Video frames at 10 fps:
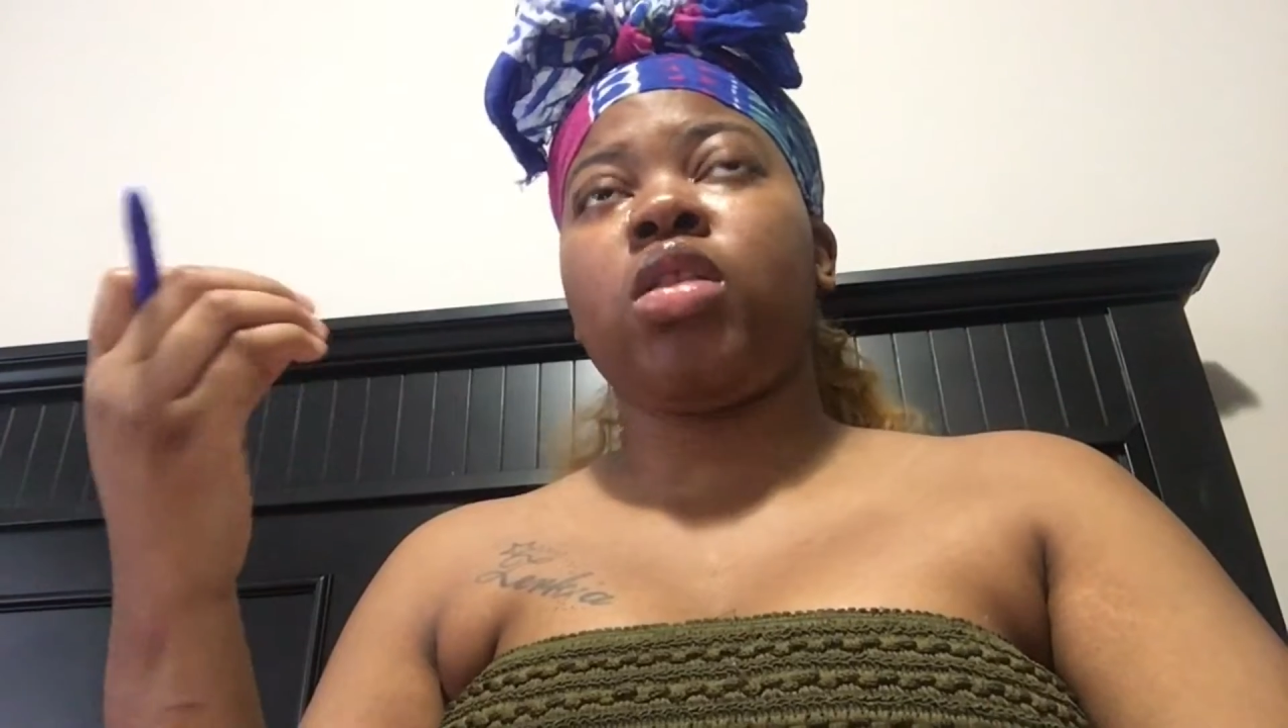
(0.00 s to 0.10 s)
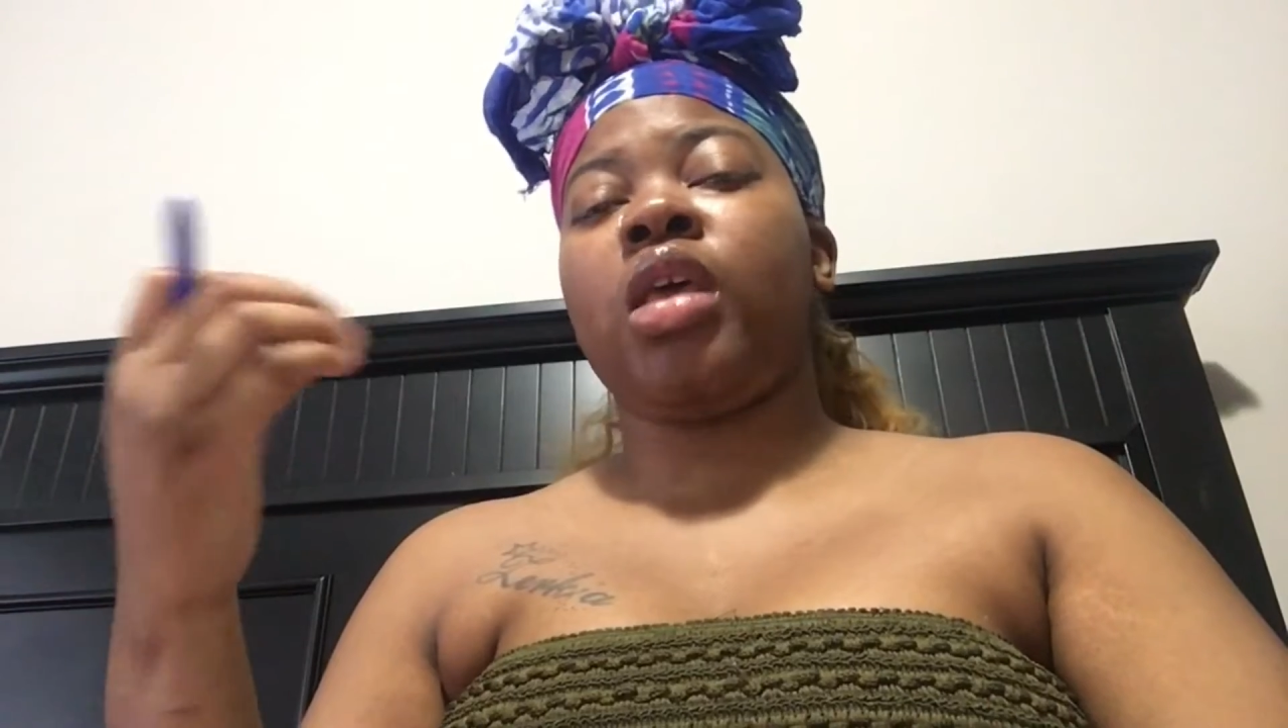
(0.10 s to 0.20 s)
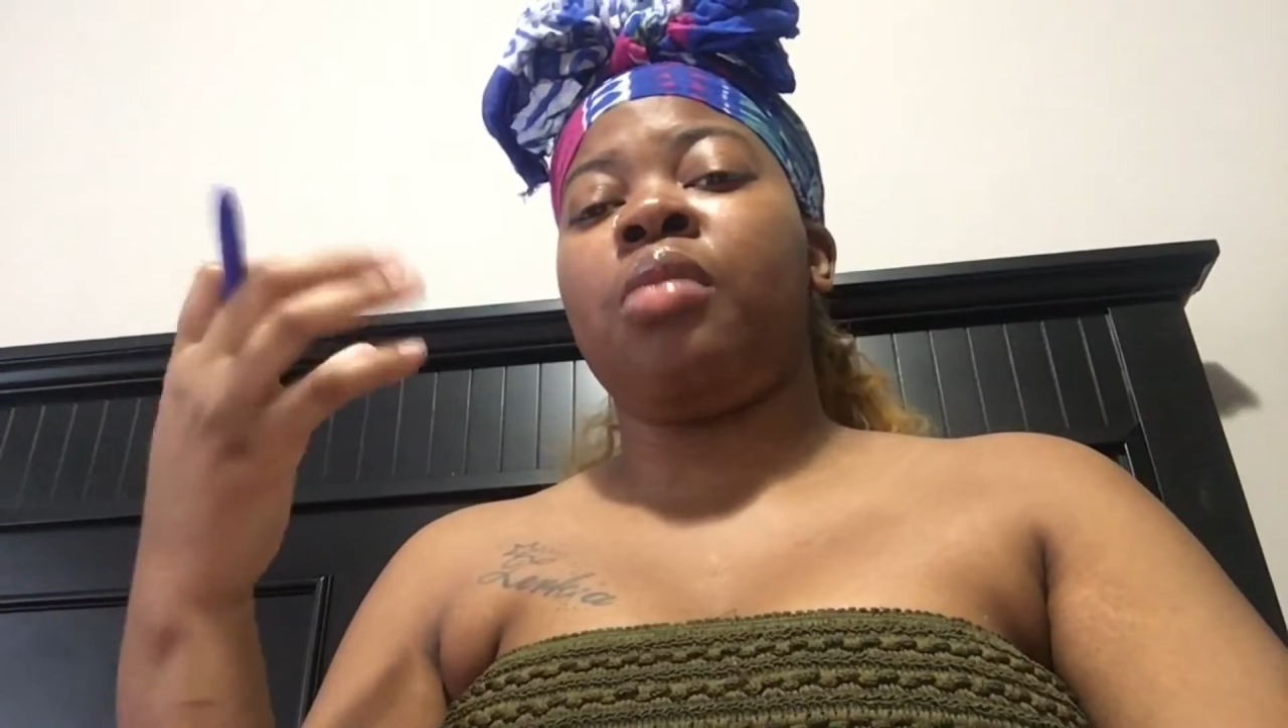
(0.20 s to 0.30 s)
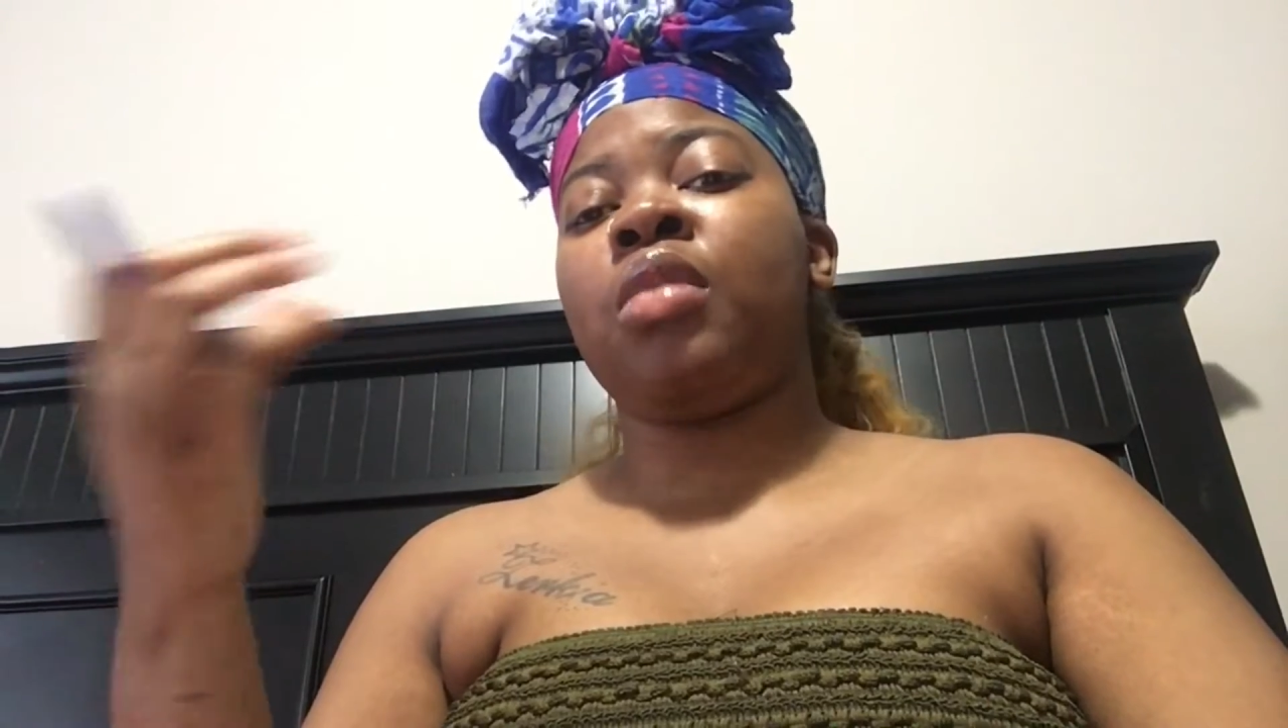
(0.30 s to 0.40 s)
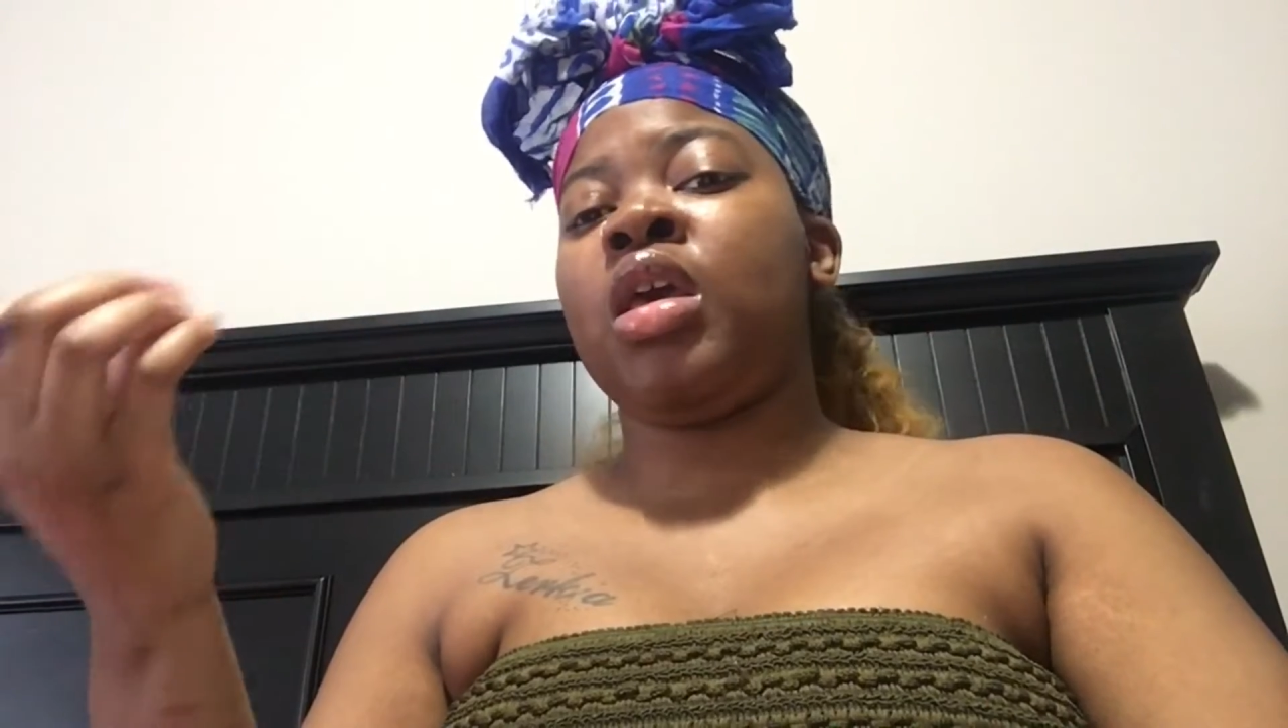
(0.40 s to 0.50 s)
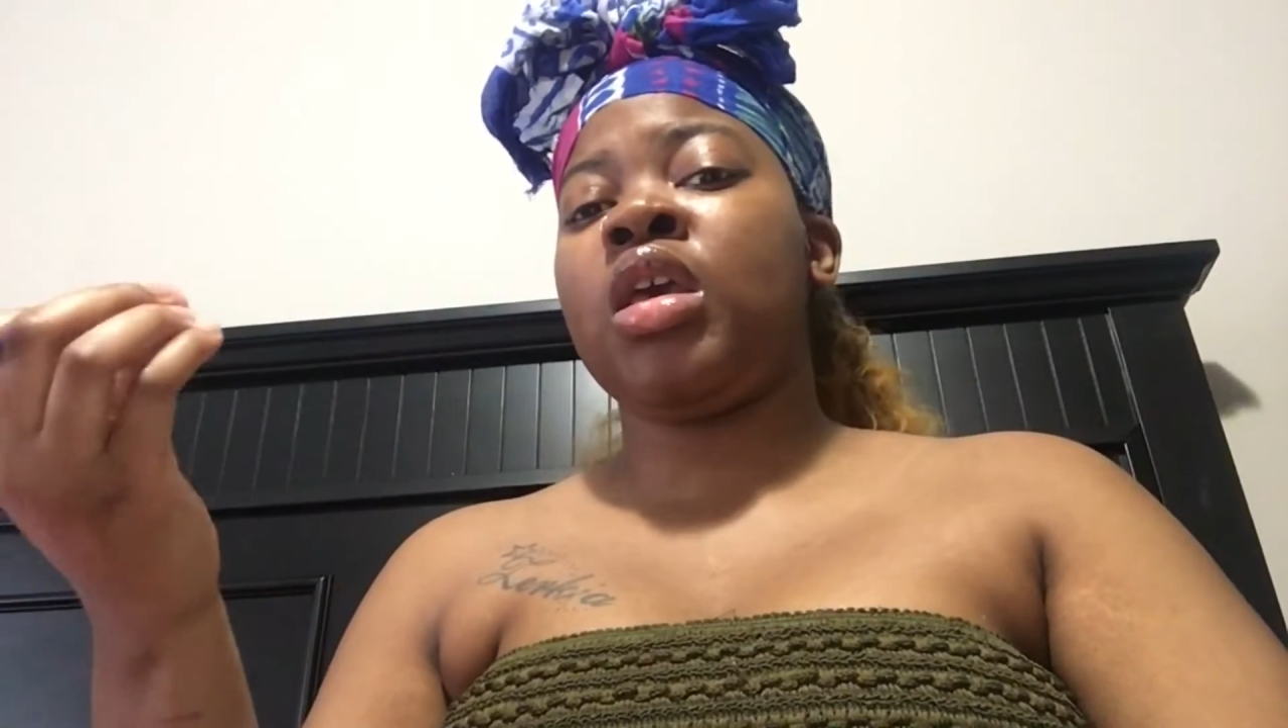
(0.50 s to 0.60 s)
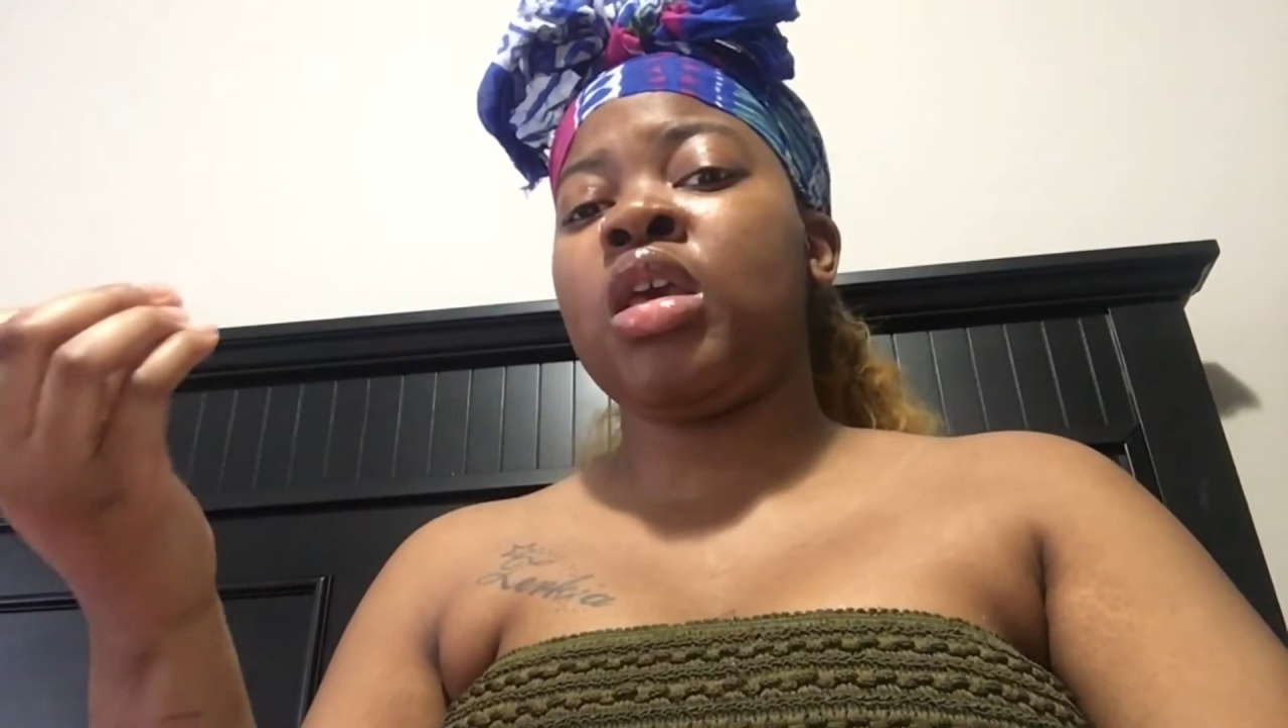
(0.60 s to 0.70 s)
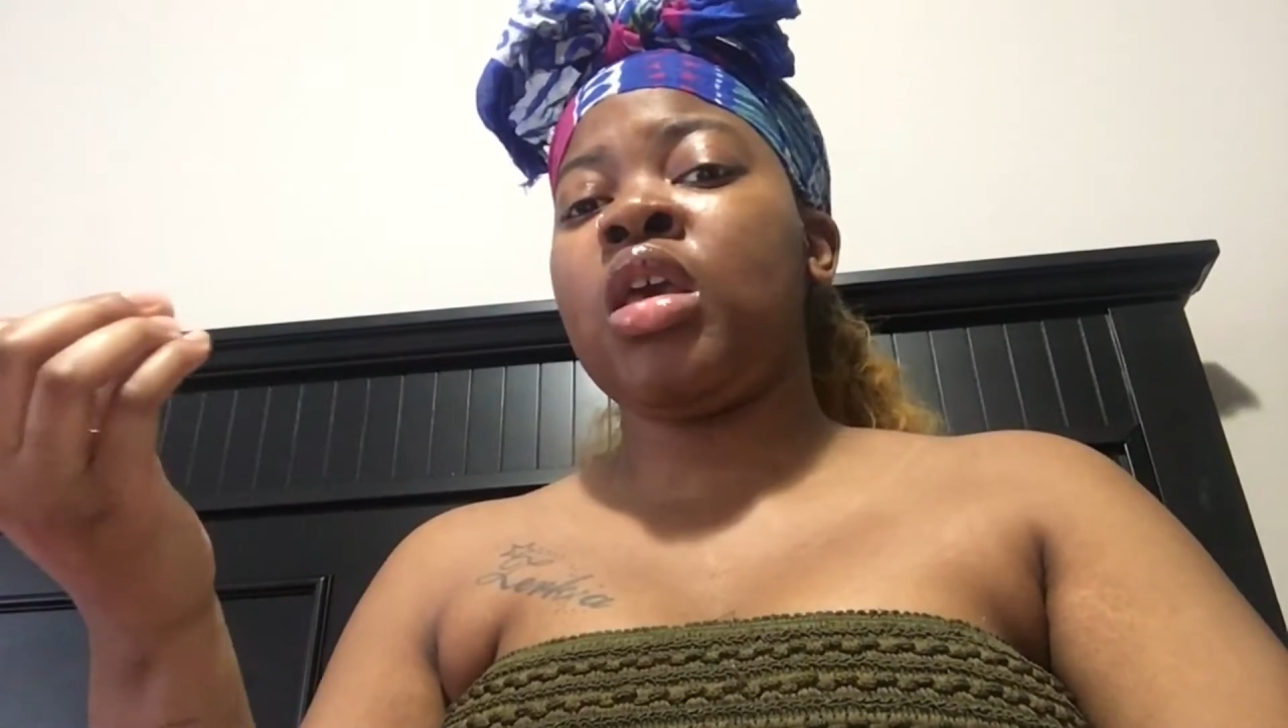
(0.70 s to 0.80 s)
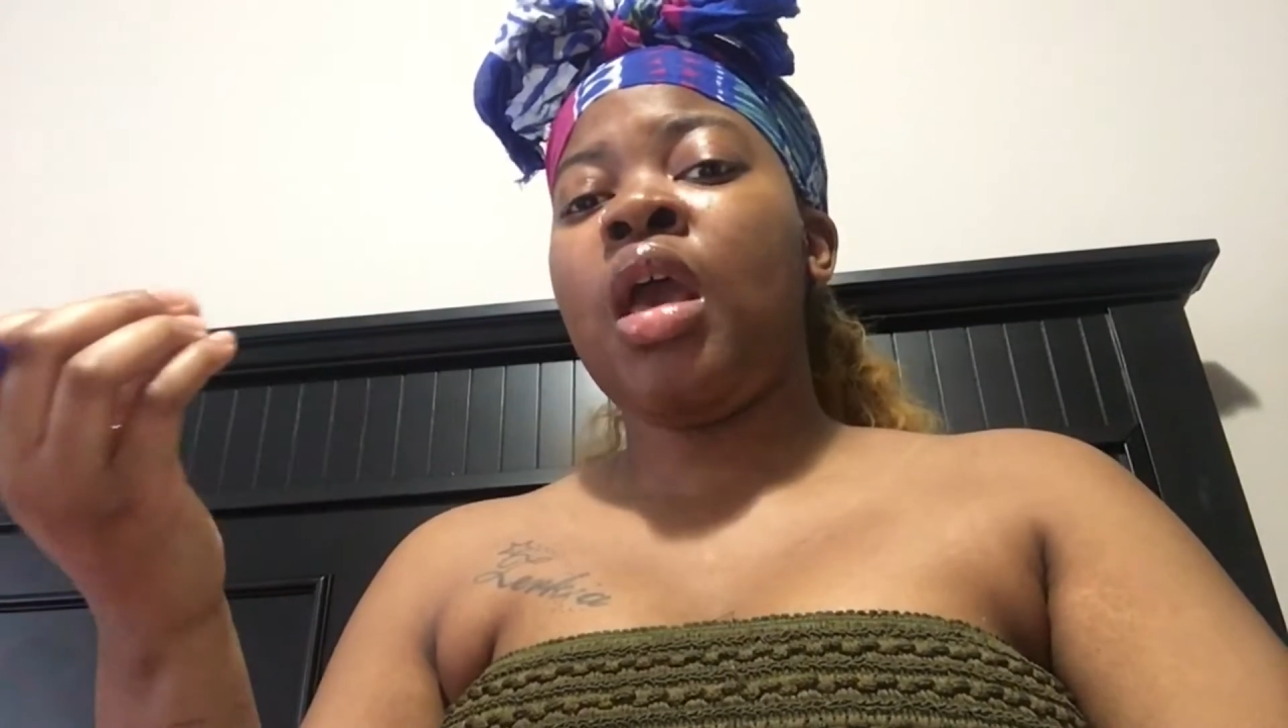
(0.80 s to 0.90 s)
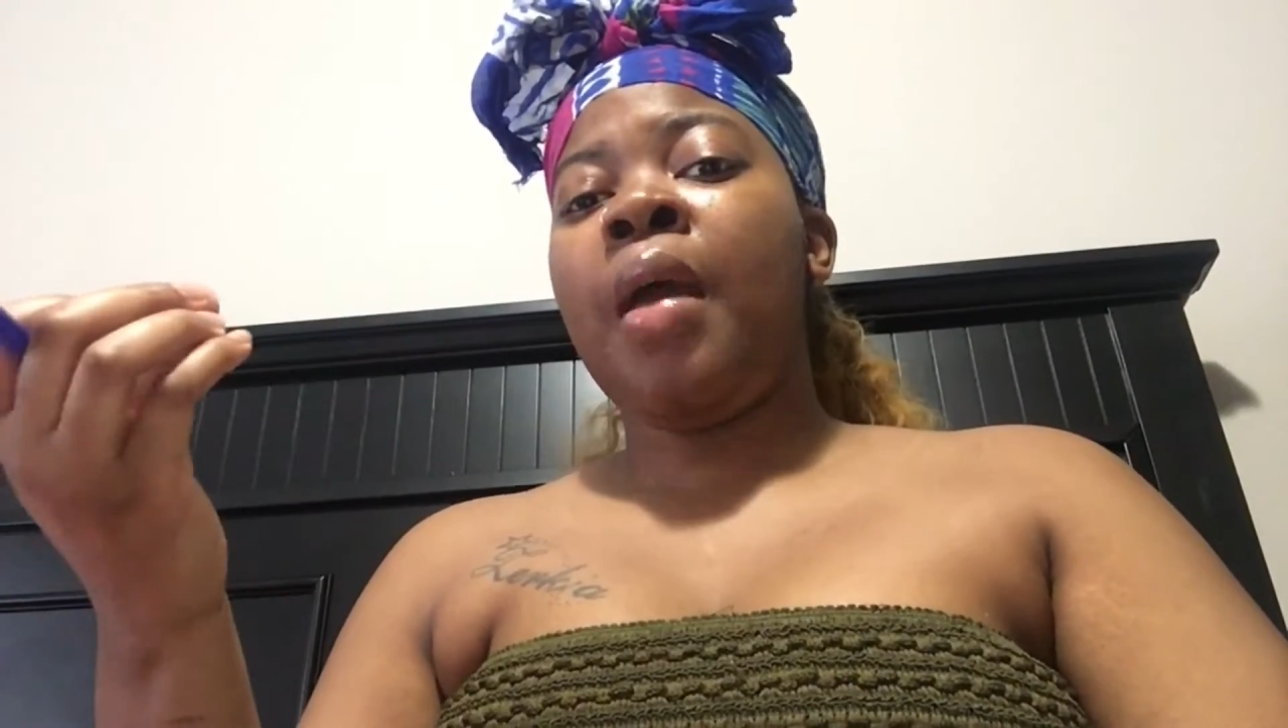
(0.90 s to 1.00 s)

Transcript: that mean,